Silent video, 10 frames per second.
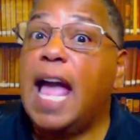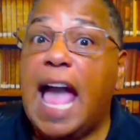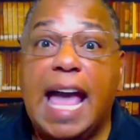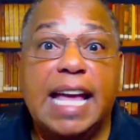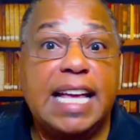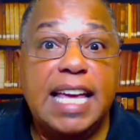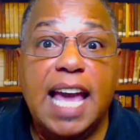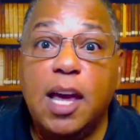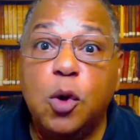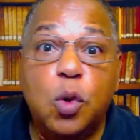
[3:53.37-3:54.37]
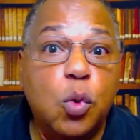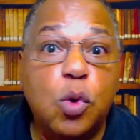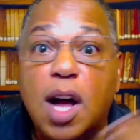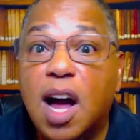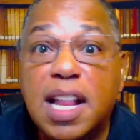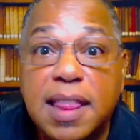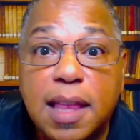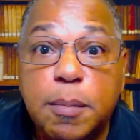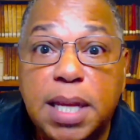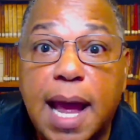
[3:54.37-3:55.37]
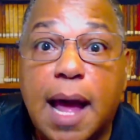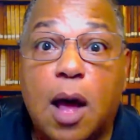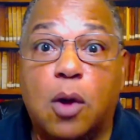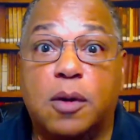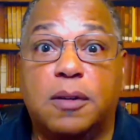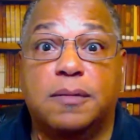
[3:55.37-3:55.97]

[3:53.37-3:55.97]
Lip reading: and Jehu cut them down.